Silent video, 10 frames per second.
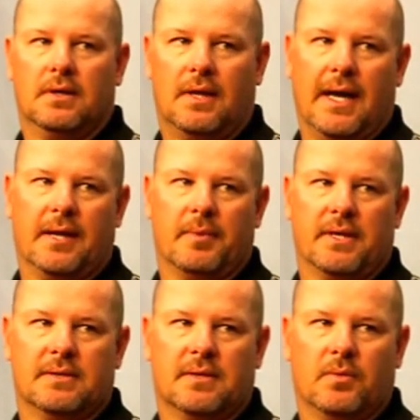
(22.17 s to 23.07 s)
line up
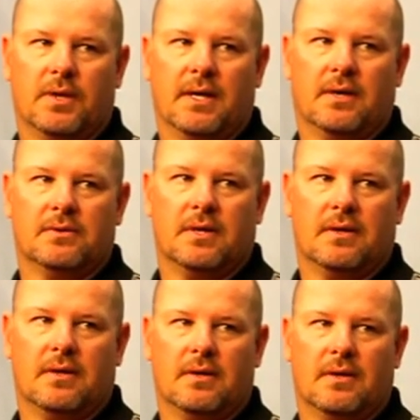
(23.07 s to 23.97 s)
against someone else
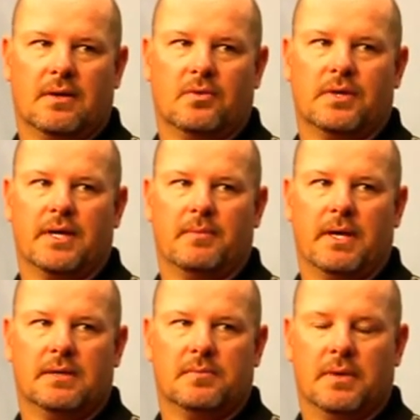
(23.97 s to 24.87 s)
other than their own
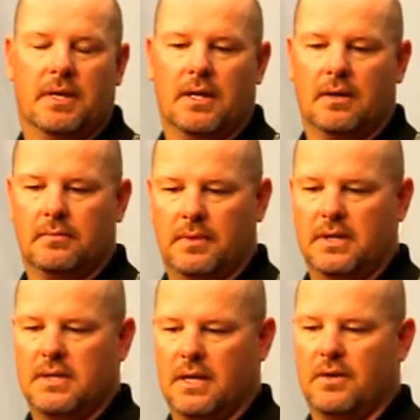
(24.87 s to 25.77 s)
teammates. But
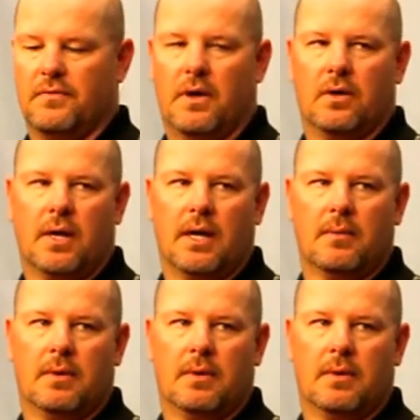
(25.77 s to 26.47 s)
he's had a good fall camp.